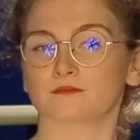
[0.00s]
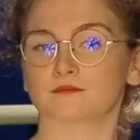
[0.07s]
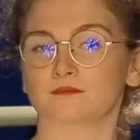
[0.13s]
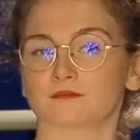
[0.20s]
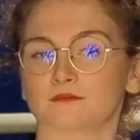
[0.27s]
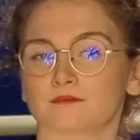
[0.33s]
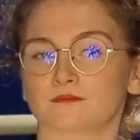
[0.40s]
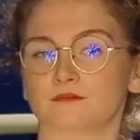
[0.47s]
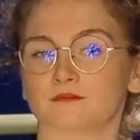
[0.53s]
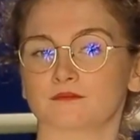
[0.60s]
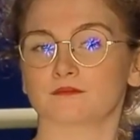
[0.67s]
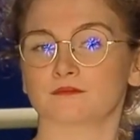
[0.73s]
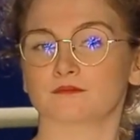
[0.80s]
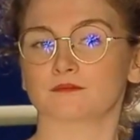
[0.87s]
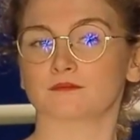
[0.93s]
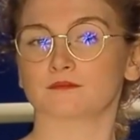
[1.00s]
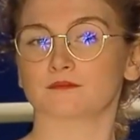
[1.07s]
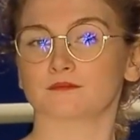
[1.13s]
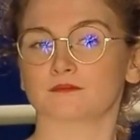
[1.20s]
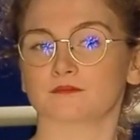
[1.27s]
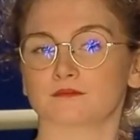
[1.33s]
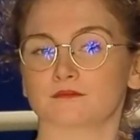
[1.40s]
of her with
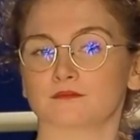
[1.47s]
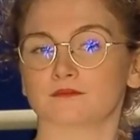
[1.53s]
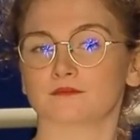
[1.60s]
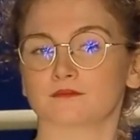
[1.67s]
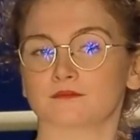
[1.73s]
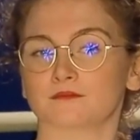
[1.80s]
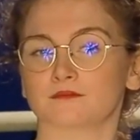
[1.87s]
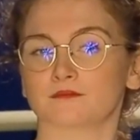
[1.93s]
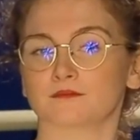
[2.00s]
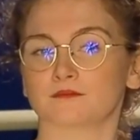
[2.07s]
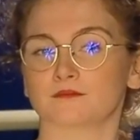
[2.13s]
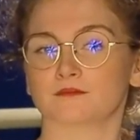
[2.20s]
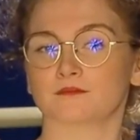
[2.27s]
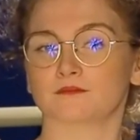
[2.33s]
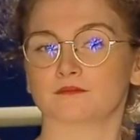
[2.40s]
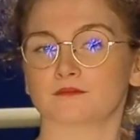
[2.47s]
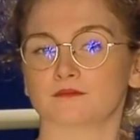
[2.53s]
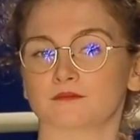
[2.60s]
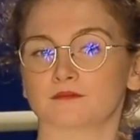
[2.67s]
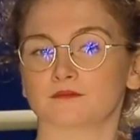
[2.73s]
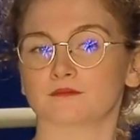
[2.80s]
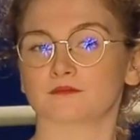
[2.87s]
the sky in the
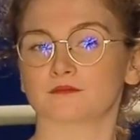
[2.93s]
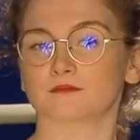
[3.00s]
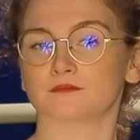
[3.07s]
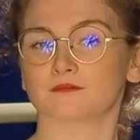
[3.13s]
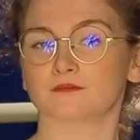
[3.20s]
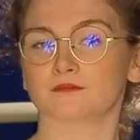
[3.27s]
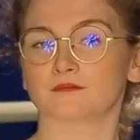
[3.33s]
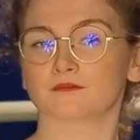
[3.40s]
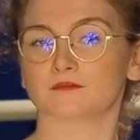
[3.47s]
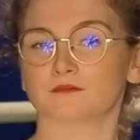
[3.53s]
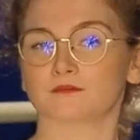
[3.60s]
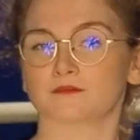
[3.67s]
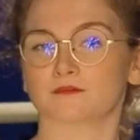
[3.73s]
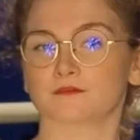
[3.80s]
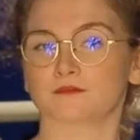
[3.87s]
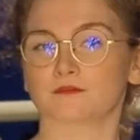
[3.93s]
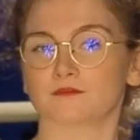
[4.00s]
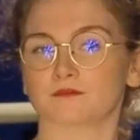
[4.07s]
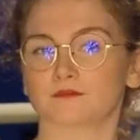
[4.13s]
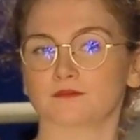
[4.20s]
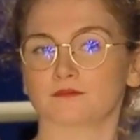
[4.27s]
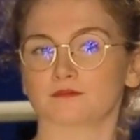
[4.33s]
background. So we
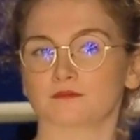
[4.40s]
took some